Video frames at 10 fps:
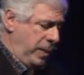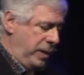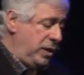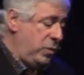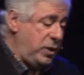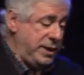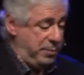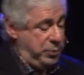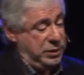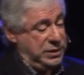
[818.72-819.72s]
you know why they
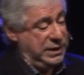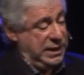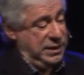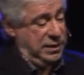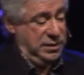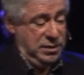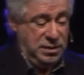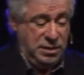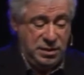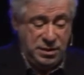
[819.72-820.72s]
put it together?
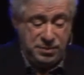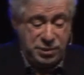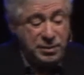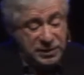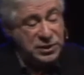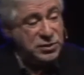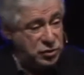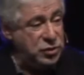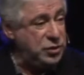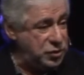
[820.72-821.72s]
Prime Minister
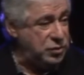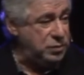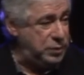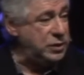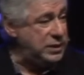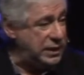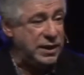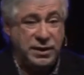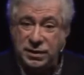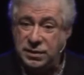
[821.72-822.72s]
Churchill put it
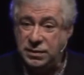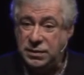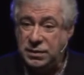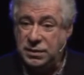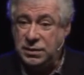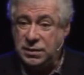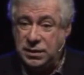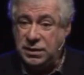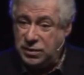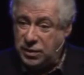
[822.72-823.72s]
together
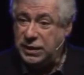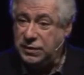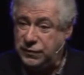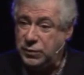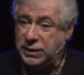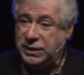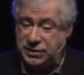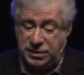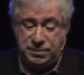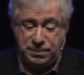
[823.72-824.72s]
in the
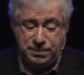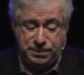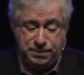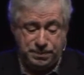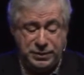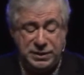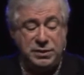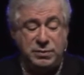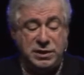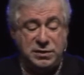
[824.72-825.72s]
1940s, and
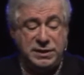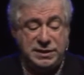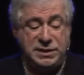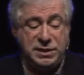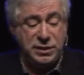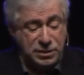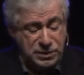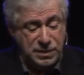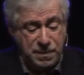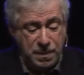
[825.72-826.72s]
President Roosevelt, because he said, you know
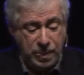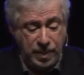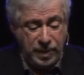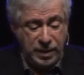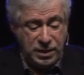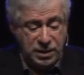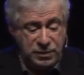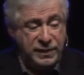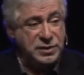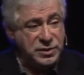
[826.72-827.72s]
what,
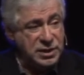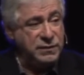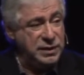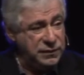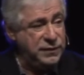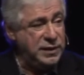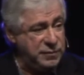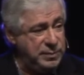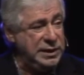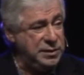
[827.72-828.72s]
we've had
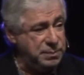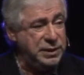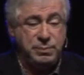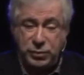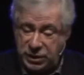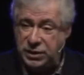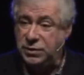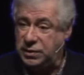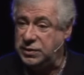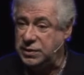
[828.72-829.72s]
75 million people
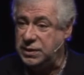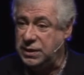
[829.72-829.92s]
killed